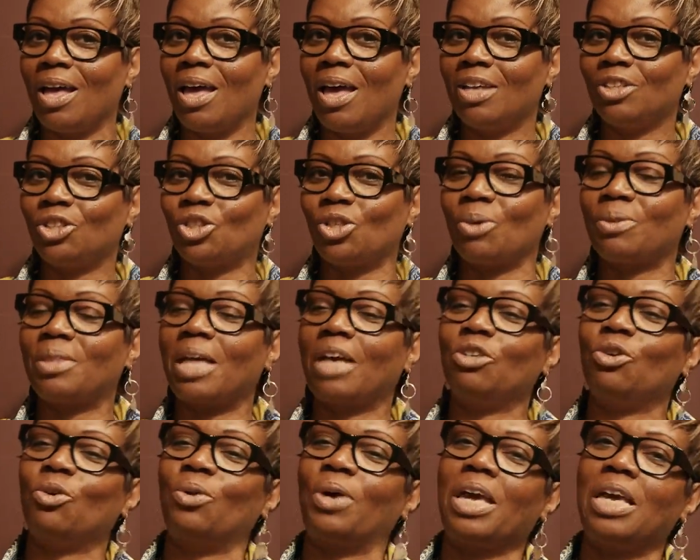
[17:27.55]
so that
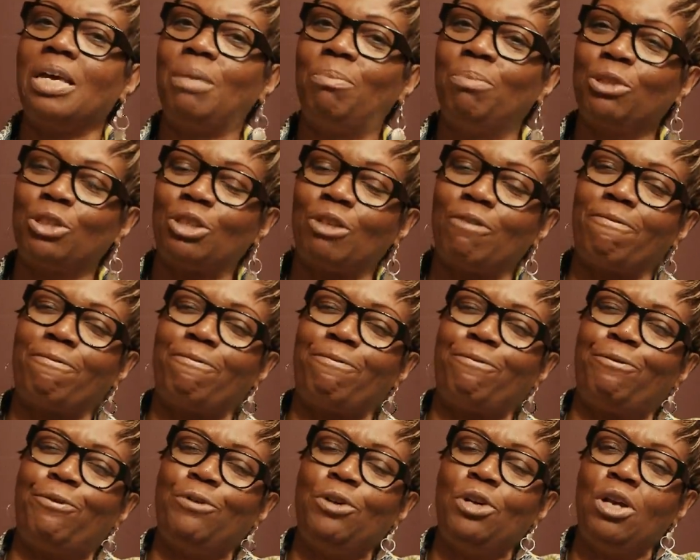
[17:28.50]
you're able to
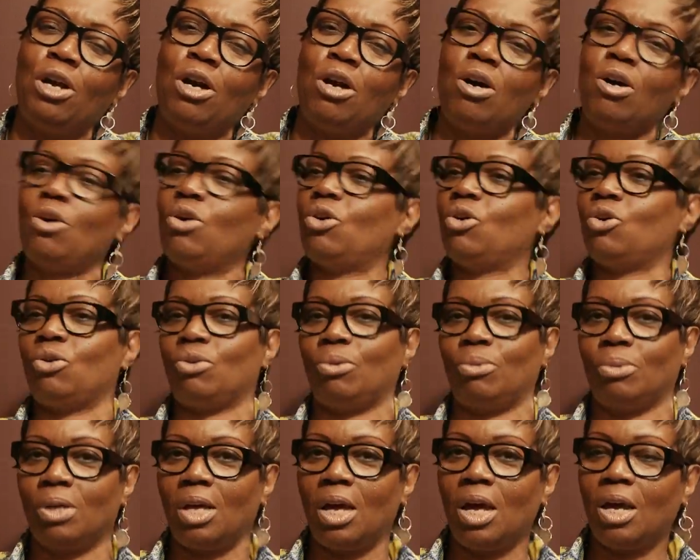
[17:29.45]

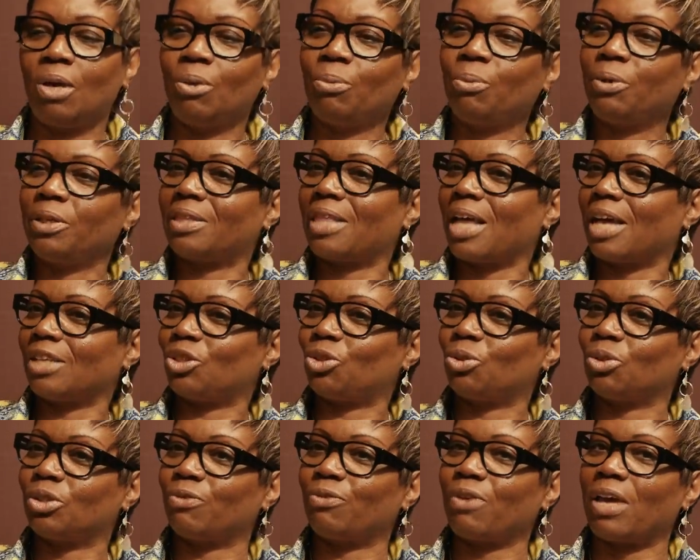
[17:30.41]
flow with that
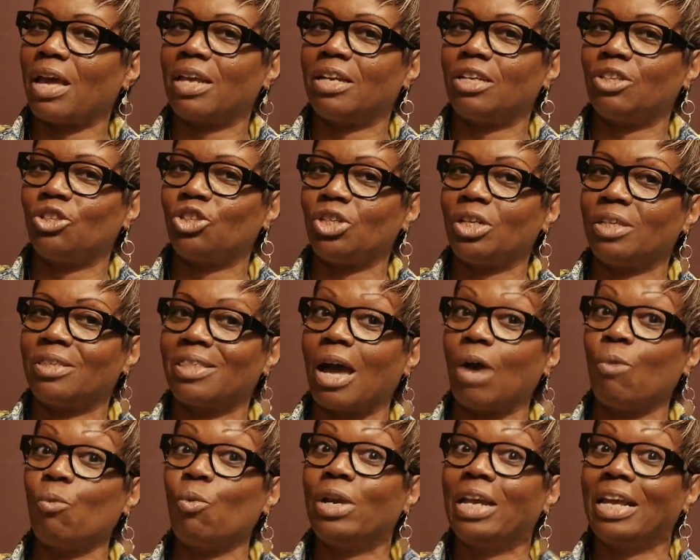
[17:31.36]
sort of energy that
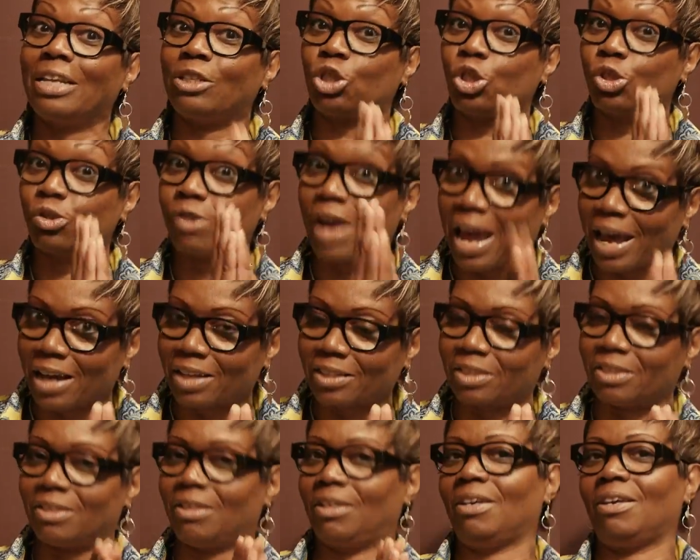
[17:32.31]
will attract